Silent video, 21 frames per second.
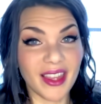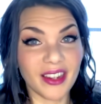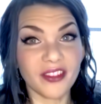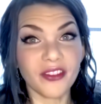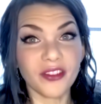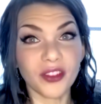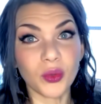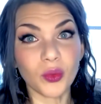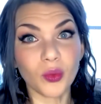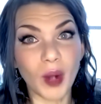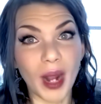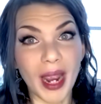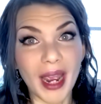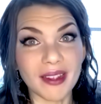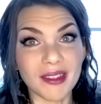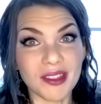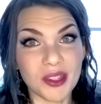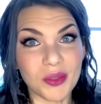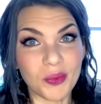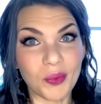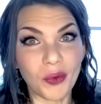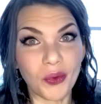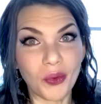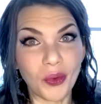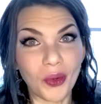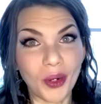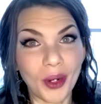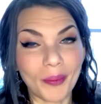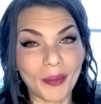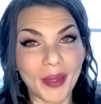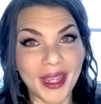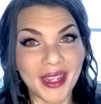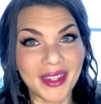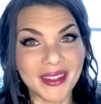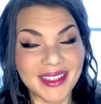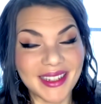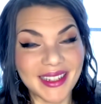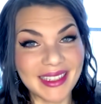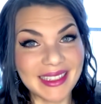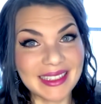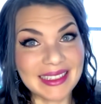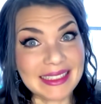a few rats before I baked it.